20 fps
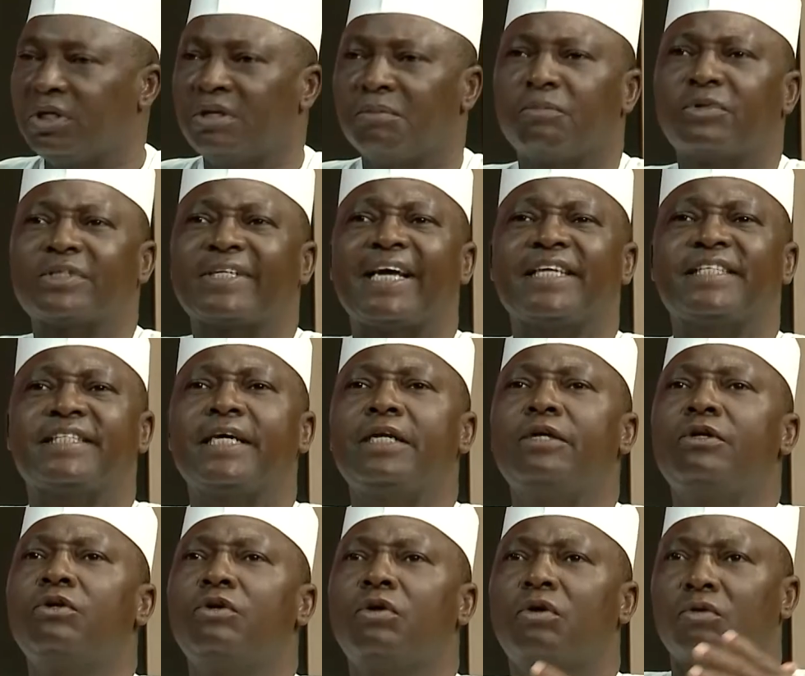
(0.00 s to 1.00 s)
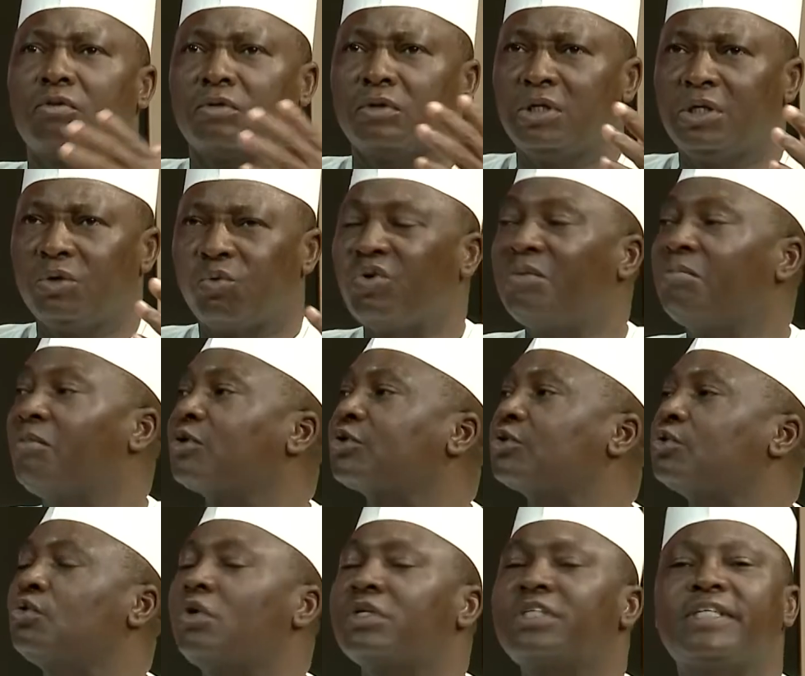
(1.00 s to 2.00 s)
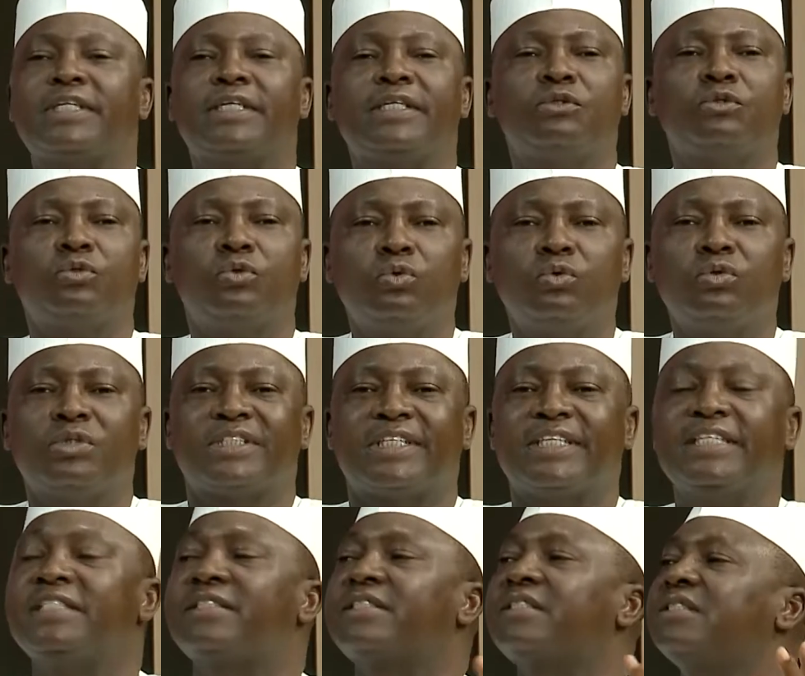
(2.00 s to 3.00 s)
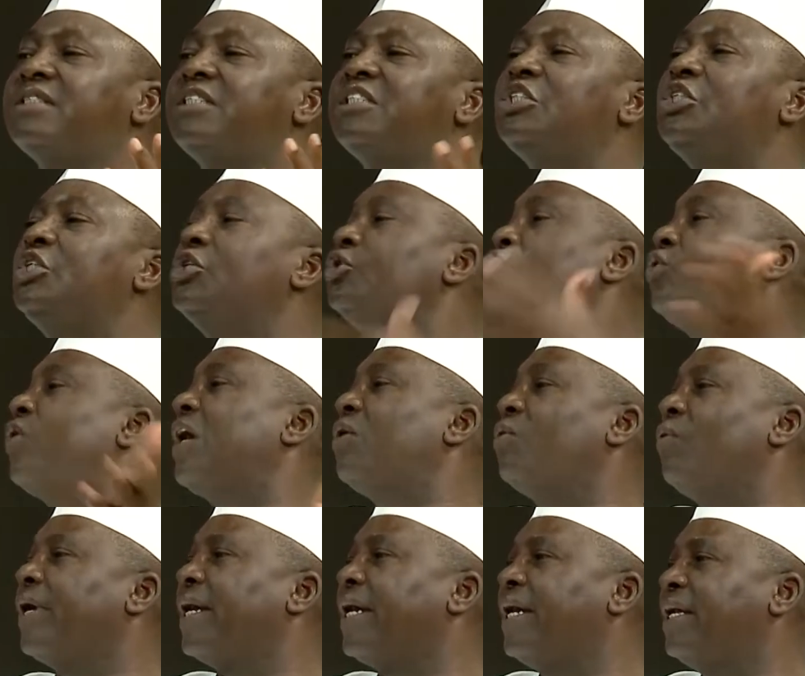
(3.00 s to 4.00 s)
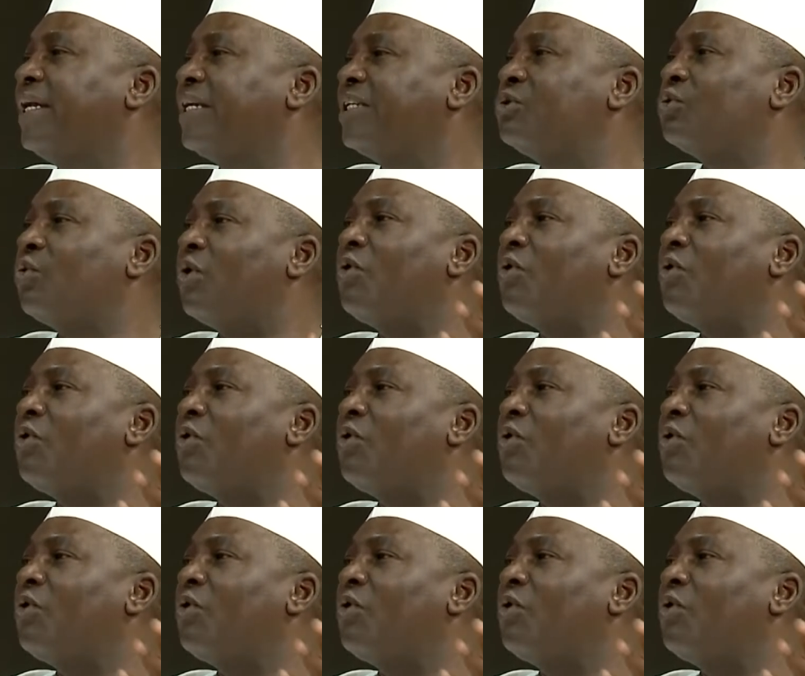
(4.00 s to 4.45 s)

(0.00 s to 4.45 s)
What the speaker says: But I said, no, we must not do things the usual way, the way we